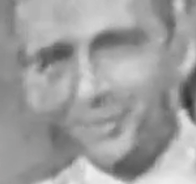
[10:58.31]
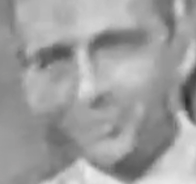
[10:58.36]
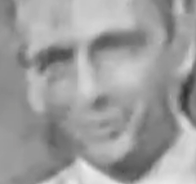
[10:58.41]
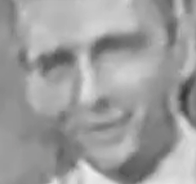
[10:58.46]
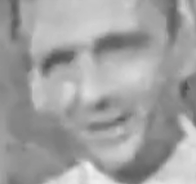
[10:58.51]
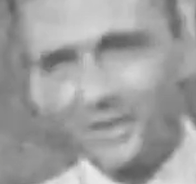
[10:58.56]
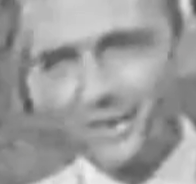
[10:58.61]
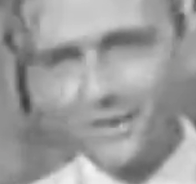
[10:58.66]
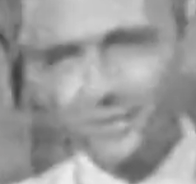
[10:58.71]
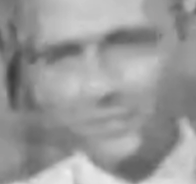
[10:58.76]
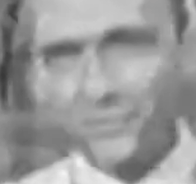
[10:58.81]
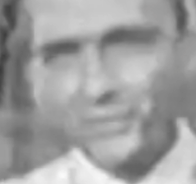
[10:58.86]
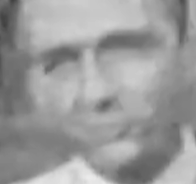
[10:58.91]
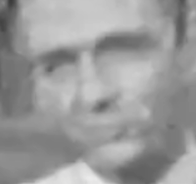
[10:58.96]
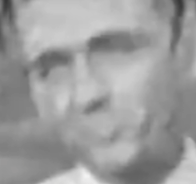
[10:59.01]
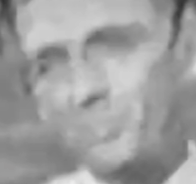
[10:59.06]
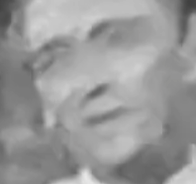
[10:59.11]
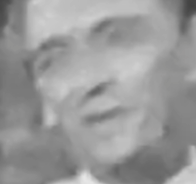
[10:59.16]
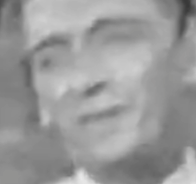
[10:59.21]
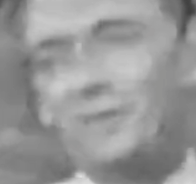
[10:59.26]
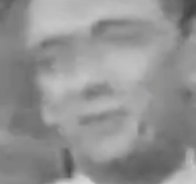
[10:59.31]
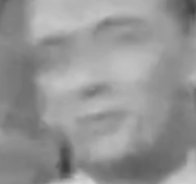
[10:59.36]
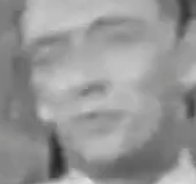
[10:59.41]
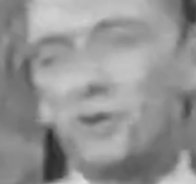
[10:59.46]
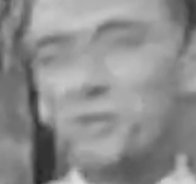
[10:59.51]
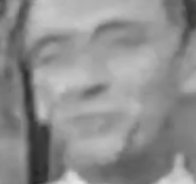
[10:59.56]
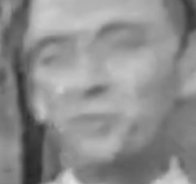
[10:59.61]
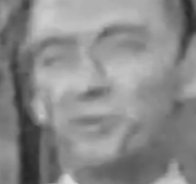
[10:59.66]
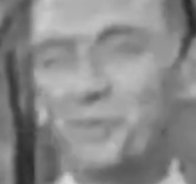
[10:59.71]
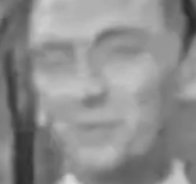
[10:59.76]
Well, if it would be
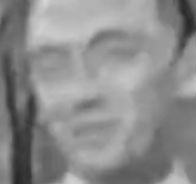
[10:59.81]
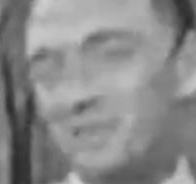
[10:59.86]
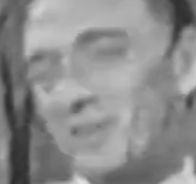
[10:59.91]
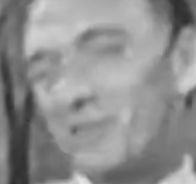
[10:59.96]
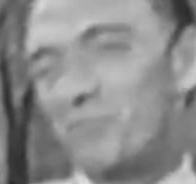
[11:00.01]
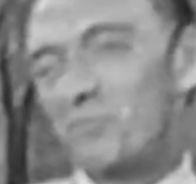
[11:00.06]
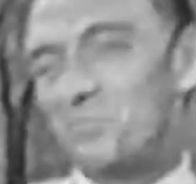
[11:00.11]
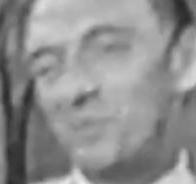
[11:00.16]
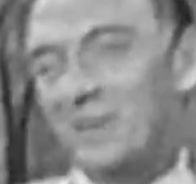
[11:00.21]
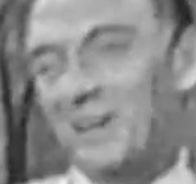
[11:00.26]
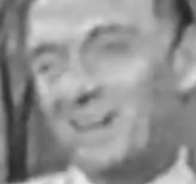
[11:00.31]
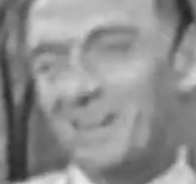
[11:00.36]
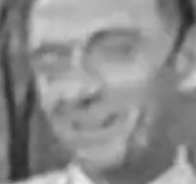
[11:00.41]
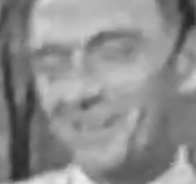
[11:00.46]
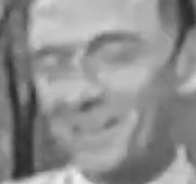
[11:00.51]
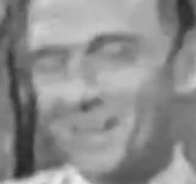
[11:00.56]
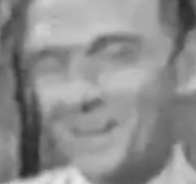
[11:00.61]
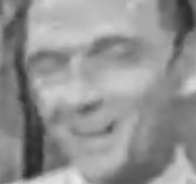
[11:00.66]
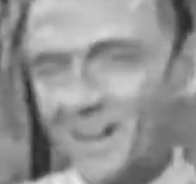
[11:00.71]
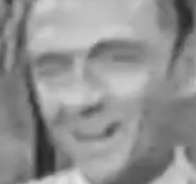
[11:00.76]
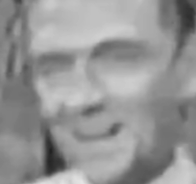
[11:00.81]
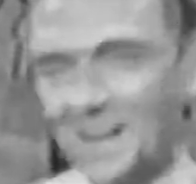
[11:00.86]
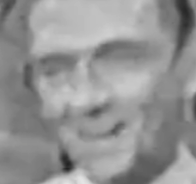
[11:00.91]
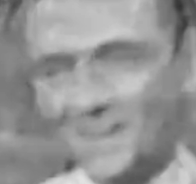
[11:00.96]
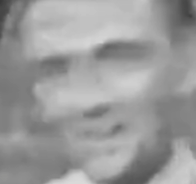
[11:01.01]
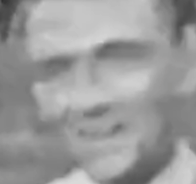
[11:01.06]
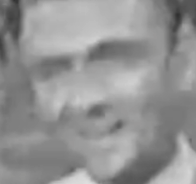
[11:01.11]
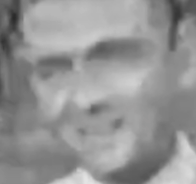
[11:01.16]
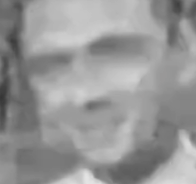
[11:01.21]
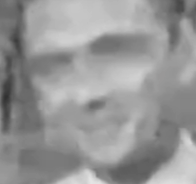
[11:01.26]
agreeable with everybody now,
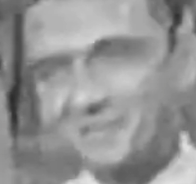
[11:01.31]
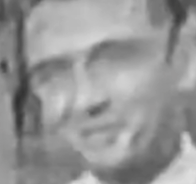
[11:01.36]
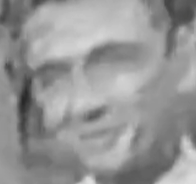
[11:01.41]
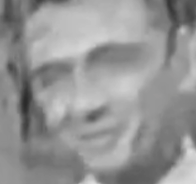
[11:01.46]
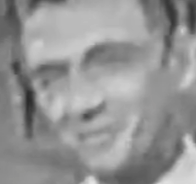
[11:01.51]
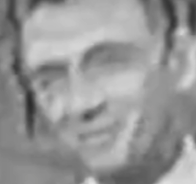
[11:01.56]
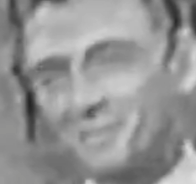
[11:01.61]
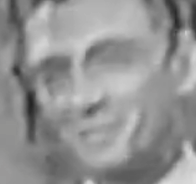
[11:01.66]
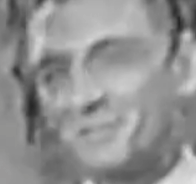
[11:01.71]
I'd like to